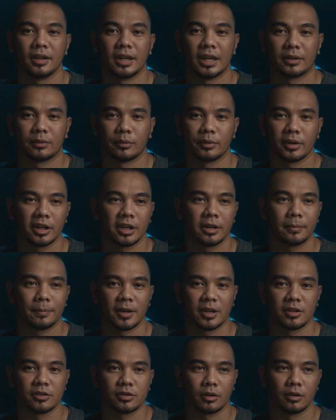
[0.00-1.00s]
it really
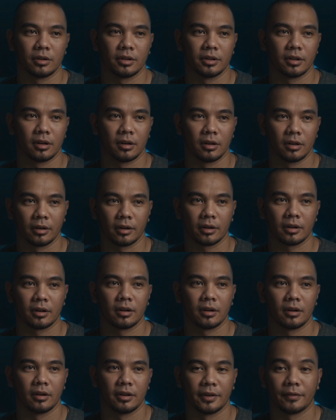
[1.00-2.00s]
depends on the
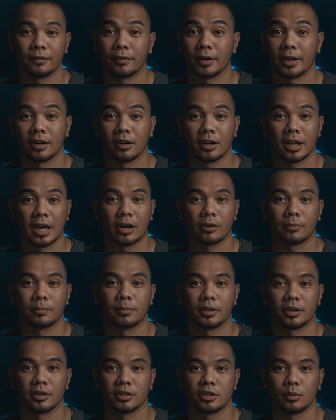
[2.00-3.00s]
look, on the final
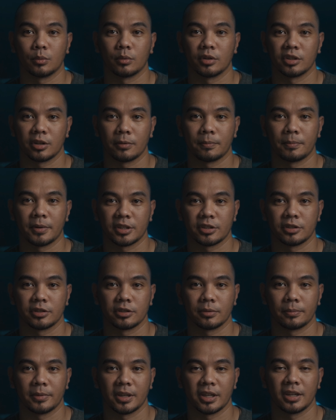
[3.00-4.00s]
output that you want your picture
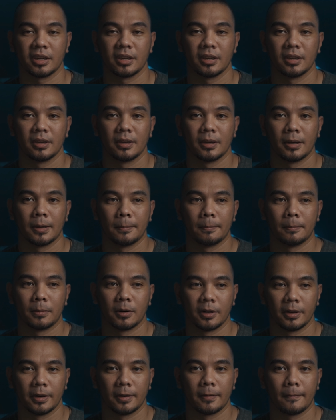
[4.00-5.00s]
to be.
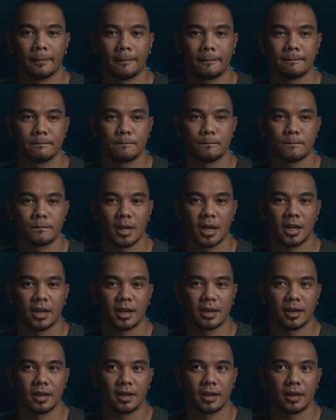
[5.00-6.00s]
But
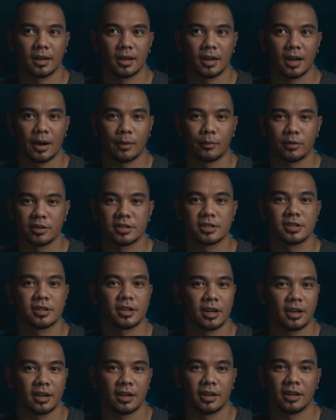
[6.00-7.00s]
I would
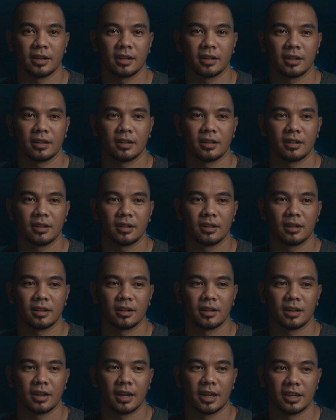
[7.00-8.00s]
say
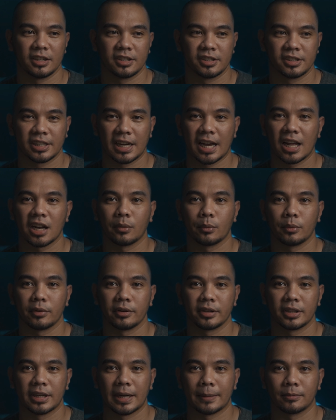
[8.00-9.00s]
a shallower
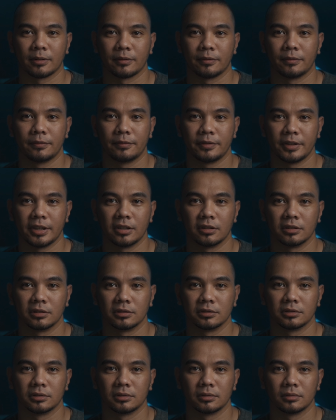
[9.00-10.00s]
depth of field